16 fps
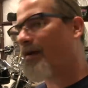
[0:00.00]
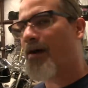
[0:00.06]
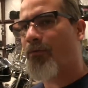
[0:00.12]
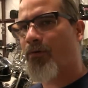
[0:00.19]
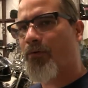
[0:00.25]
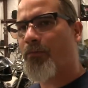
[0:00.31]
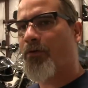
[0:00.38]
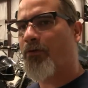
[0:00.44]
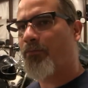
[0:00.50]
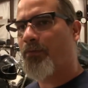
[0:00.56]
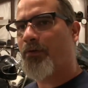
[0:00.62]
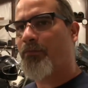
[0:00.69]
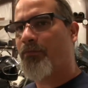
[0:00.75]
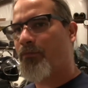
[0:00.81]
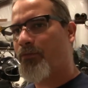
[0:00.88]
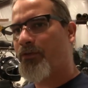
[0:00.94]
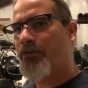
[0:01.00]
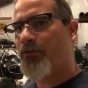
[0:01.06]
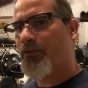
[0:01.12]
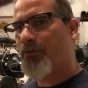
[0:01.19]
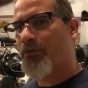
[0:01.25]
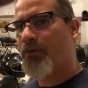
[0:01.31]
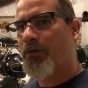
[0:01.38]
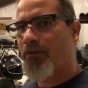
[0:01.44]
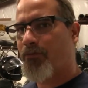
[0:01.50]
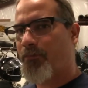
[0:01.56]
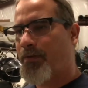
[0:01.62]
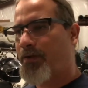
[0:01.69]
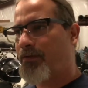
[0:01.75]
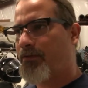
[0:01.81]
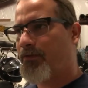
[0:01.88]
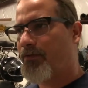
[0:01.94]
not what most people would do,
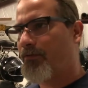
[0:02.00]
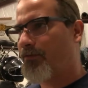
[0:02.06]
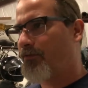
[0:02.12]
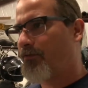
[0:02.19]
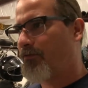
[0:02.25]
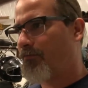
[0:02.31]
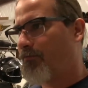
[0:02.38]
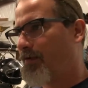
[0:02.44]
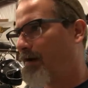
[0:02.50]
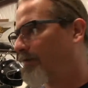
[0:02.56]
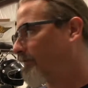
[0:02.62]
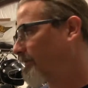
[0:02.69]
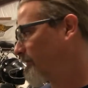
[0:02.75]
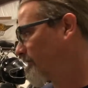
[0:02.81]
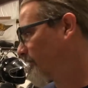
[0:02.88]
especially since it's factory